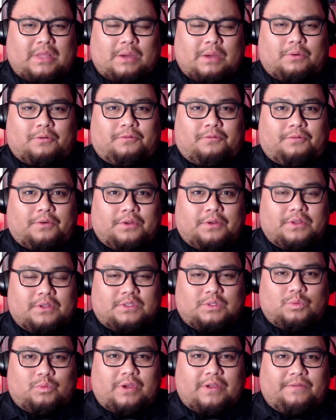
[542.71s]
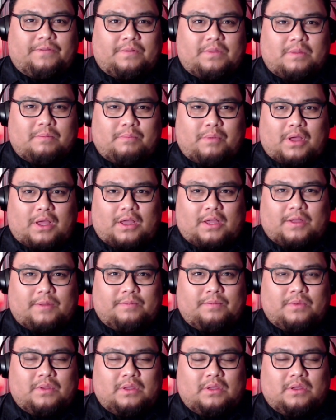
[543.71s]
that were furthest away from the
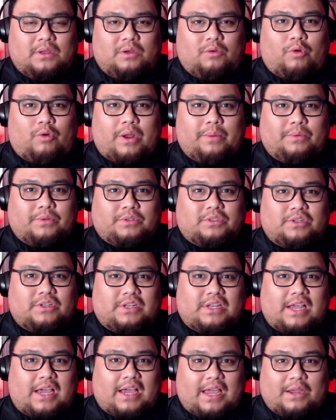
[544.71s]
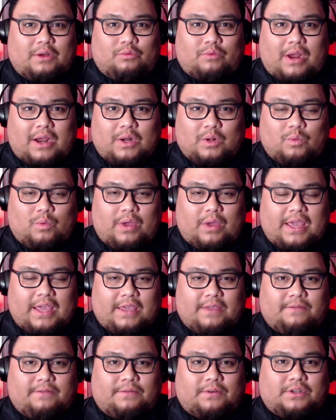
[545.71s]
bomb were able to die right
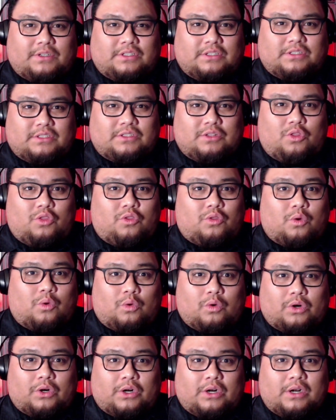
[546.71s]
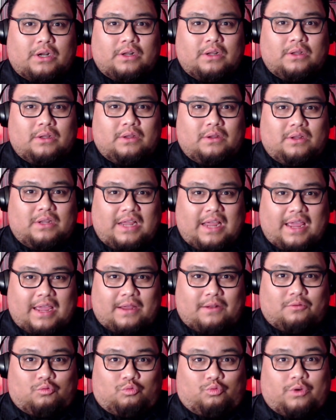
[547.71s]
away versus Thorn
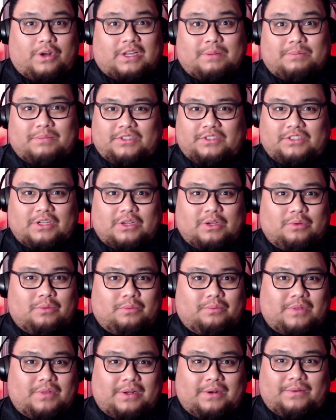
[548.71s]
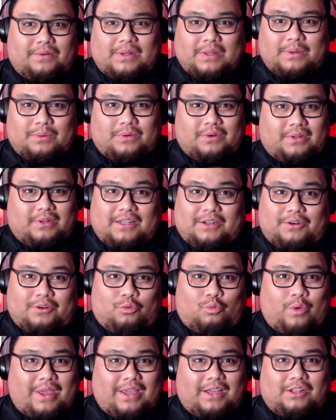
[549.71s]
and Rick and Michonne. They were
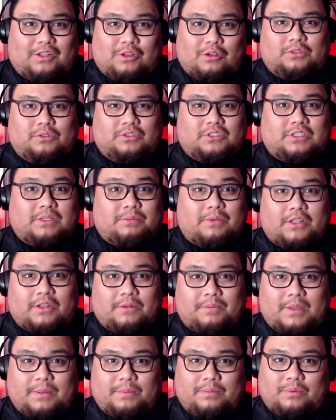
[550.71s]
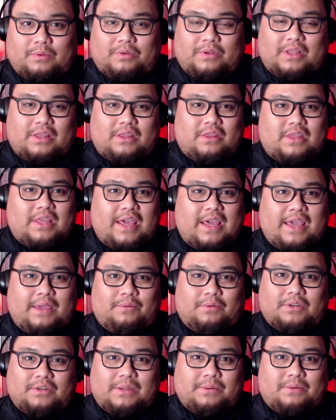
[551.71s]
way close to some other people, and they
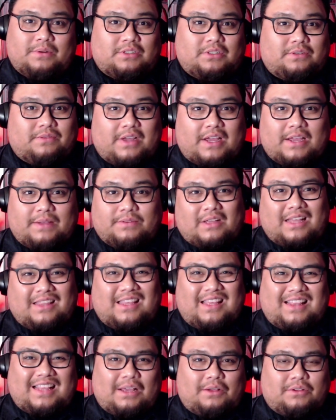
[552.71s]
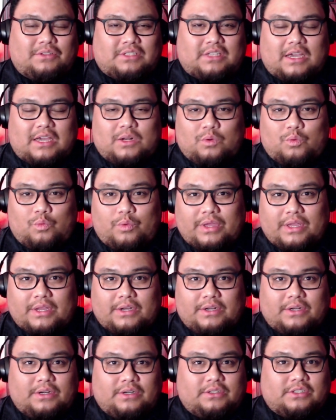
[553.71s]
were able to survive. I thought that was kind of
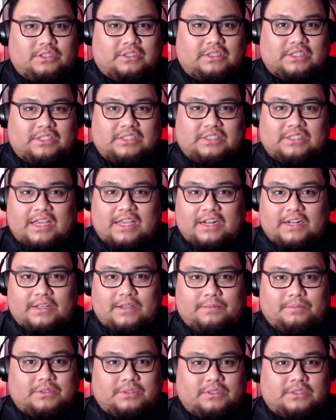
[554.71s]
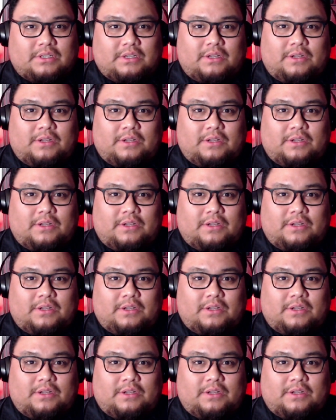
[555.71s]
weird, just the setups